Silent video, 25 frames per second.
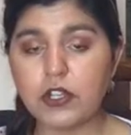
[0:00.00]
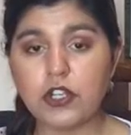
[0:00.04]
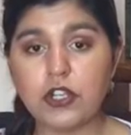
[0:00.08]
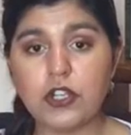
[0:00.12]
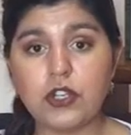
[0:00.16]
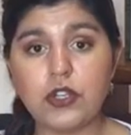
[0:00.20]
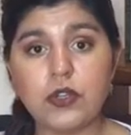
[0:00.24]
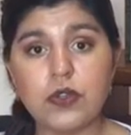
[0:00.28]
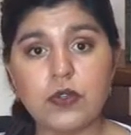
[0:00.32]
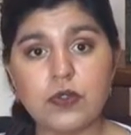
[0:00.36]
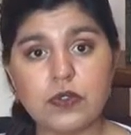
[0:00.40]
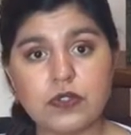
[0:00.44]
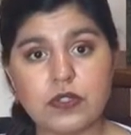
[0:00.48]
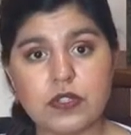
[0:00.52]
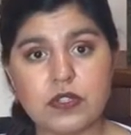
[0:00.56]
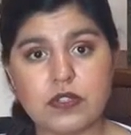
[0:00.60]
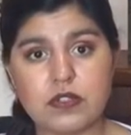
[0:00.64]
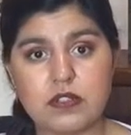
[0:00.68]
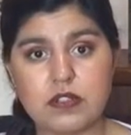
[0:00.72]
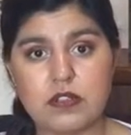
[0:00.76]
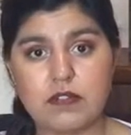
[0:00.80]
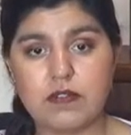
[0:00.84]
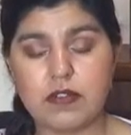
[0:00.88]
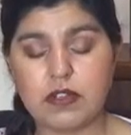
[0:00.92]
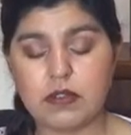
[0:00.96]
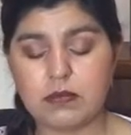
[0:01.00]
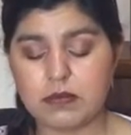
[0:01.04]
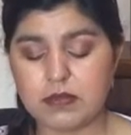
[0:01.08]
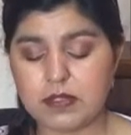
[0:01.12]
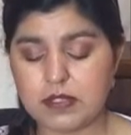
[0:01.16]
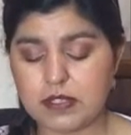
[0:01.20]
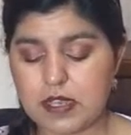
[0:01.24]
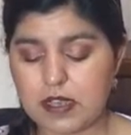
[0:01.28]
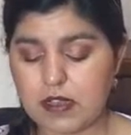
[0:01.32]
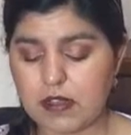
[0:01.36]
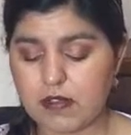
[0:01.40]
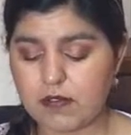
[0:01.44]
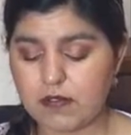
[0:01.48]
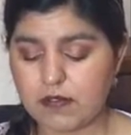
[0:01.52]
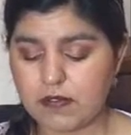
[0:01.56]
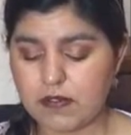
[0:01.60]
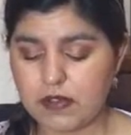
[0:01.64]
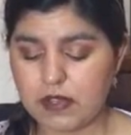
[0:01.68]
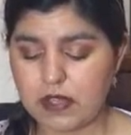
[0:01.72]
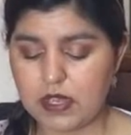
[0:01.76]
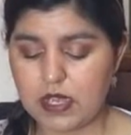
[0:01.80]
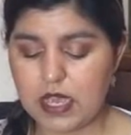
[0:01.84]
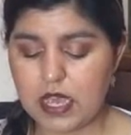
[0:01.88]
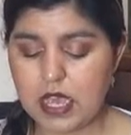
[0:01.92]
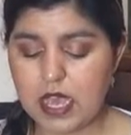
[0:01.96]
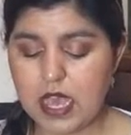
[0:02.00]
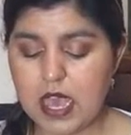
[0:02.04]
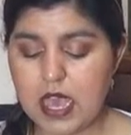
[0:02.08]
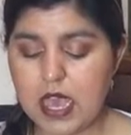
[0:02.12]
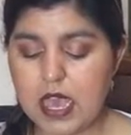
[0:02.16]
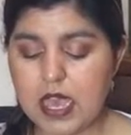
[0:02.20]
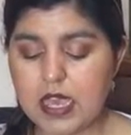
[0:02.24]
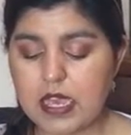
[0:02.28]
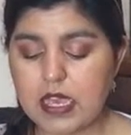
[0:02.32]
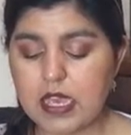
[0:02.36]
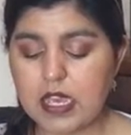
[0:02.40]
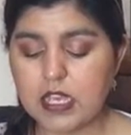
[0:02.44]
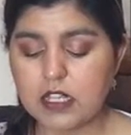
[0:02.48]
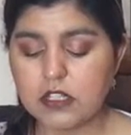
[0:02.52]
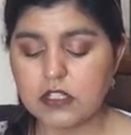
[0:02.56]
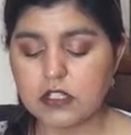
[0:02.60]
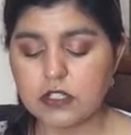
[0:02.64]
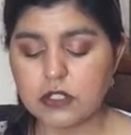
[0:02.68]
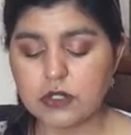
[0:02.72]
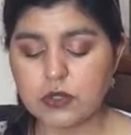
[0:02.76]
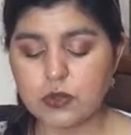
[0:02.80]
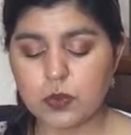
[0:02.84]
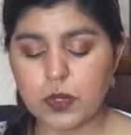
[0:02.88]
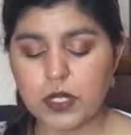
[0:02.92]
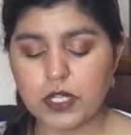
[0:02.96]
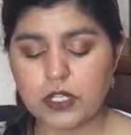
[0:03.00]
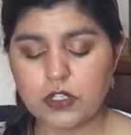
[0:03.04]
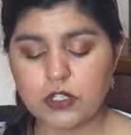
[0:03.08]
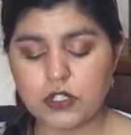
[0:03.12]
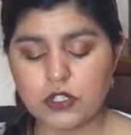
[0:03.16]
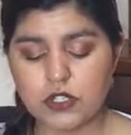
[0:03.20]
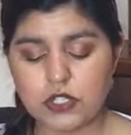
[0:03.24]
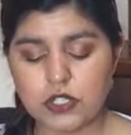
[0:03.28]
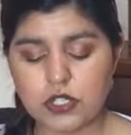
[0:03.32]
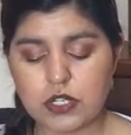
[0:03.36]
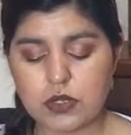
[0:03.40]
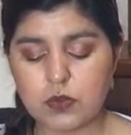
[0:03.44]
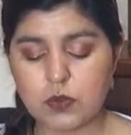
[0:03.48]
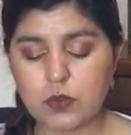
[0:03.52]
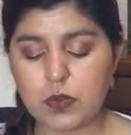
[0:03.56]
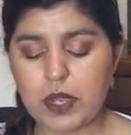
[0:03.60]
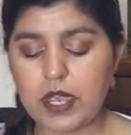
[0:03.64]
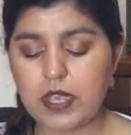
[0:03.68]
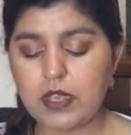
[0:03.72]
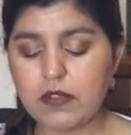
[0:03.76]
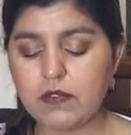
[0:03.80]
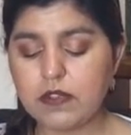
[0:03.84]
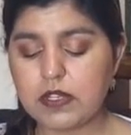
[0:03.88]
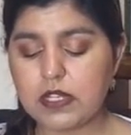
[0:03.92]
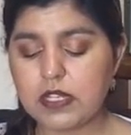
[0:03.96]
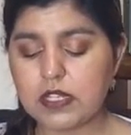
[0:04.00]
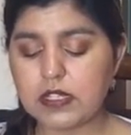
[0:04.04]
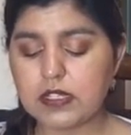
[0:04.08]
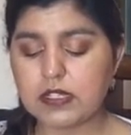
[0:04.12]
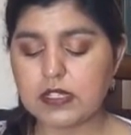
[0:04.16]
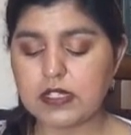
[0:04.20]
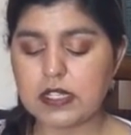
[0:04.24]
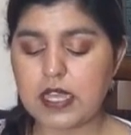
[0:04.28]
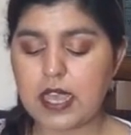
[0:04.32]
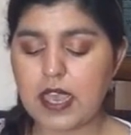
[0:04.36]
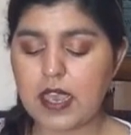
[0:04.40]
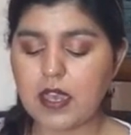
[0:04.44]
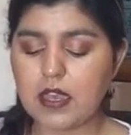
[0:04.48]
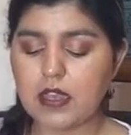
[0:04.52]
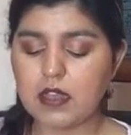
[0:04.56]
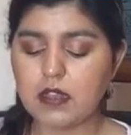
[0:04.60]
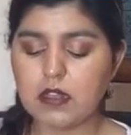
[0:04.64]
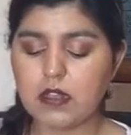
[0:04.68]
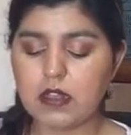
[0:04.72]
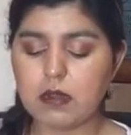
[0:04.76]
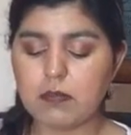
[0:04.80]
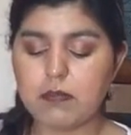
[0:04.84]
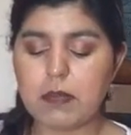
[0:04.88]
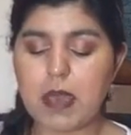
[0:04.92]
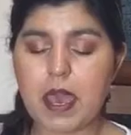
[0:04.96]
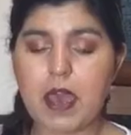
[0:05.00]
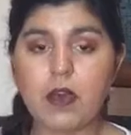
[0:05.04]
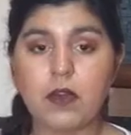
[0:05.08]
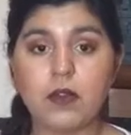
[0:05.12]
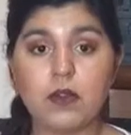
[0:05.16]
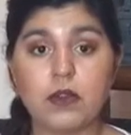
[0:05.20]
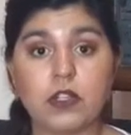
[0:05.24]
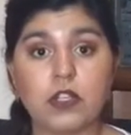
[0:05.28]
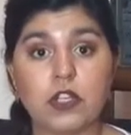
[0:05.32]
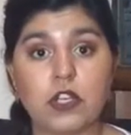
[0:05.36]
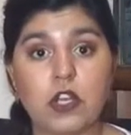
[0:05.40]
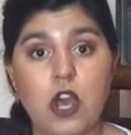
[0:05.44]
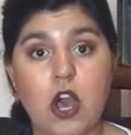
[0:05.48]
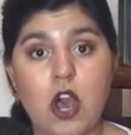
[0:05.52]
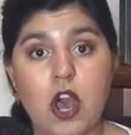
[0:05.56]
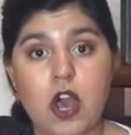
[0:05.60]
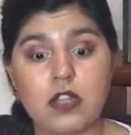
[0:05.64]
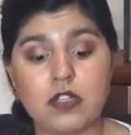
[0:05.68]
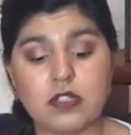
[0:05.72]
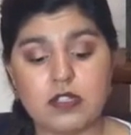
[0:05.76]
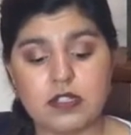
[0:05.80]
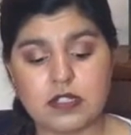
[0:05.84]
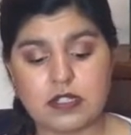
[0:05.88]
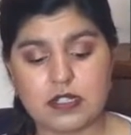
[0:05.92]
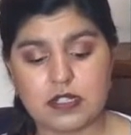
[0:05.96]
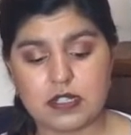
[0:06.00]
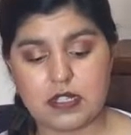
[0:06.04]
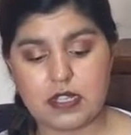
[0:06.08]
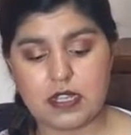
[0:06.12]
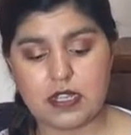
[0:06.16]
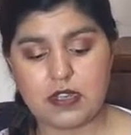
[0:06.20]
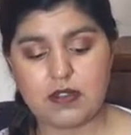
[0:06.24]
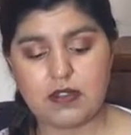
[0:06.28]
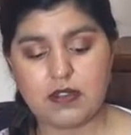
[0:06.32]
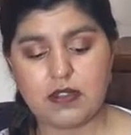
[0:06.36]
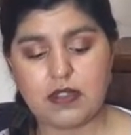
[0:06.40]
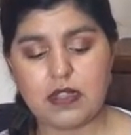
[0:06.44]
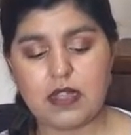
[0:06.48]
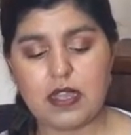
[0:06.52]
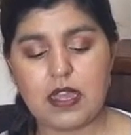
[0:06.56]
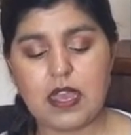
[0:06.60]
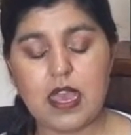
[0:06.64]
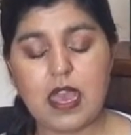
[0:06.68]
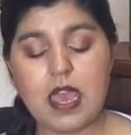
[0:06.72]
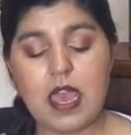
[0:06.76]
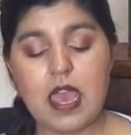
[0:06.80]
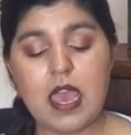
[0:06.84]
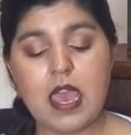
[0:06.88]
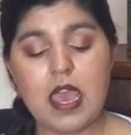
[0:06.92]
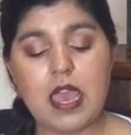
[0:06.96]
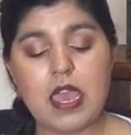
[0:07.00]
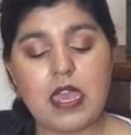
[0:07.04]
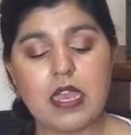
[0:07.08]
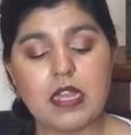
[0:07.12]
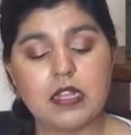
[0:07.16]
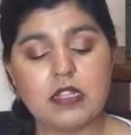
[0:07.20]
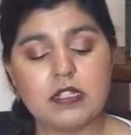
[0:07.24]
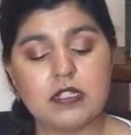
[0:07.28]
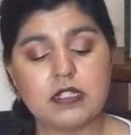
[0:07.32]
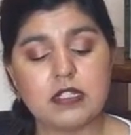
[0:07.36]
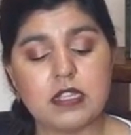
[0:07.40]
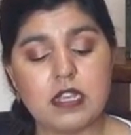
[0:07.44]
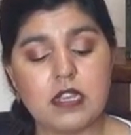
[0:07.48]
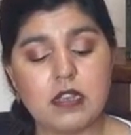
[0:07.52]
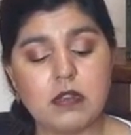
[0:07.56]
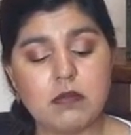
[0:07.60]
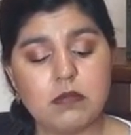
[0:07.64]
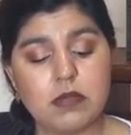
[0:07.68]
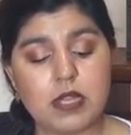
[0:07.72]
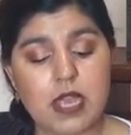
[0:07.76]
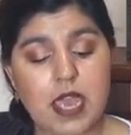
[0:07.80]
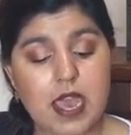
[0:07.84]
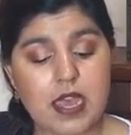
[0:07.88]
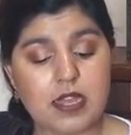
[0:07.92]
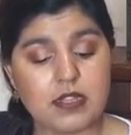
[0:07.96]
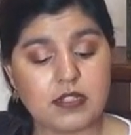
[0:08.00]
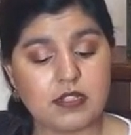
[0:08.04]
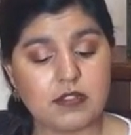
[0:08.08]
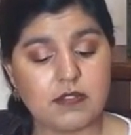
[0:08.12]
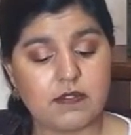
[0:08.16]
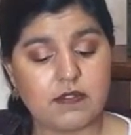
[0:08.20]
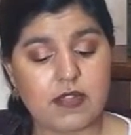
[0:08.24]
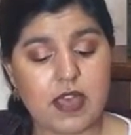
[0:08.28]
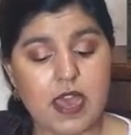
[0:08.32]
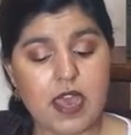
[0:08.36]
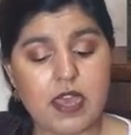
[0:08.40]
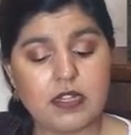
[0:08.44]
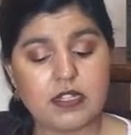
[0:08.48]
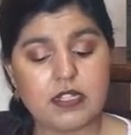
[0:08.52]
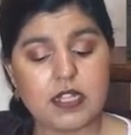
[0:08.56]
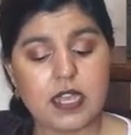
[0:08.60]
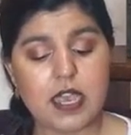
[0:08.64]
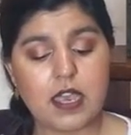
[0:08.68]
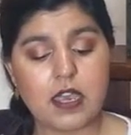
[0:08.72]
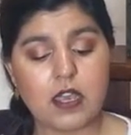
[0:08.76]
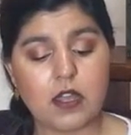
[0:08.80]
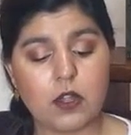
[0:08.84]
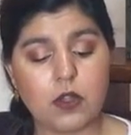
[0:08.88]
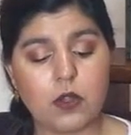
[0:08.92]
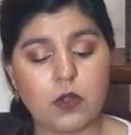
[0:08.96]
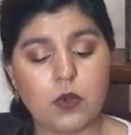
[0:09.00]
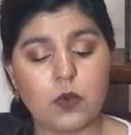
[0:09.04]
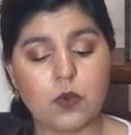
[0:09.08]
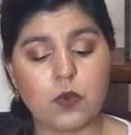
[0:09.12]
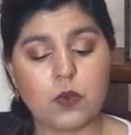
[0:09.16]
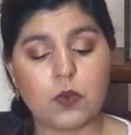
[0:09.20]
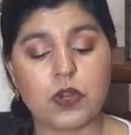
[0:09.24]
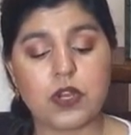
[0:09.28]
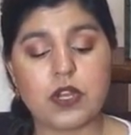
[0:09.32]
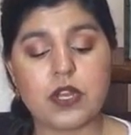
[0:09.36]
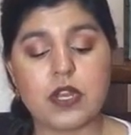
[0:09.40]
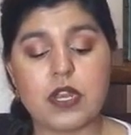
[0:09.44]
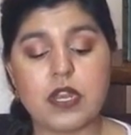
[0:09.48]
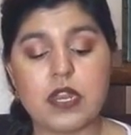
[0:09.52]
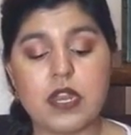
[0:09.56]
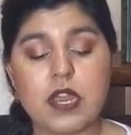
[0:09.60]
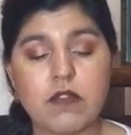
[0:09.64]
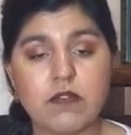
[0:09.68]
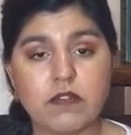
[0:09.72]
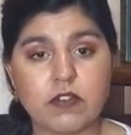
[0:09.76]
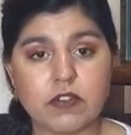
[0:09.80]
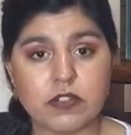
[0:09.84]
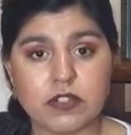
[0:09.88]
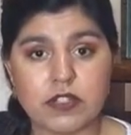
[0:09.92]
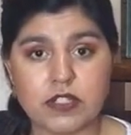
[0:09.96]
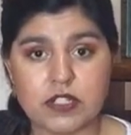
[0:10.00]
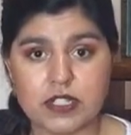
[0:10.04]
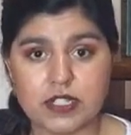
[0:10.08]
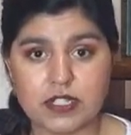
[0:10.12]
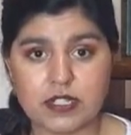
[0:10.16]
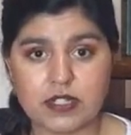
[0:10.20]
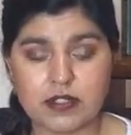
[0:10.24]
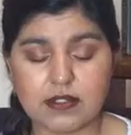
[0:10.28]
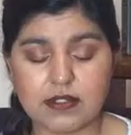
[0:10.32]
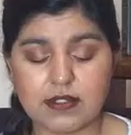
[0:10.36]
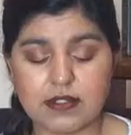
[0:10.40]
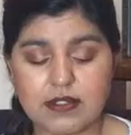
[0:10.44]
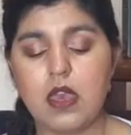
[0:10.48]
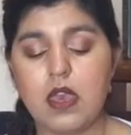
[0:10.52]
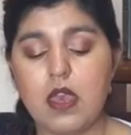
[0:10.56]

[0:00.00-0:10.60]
nuisance of himself. He switched and waved his tail about constantly. It seemed as if that tail were never still.